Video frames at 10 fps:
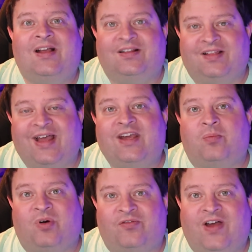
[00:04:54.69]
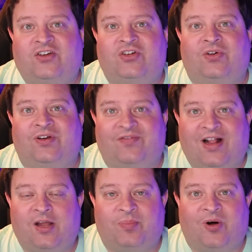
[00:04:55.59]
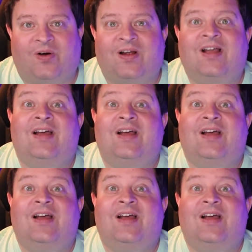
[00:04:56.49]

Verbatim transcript: like a professional developer,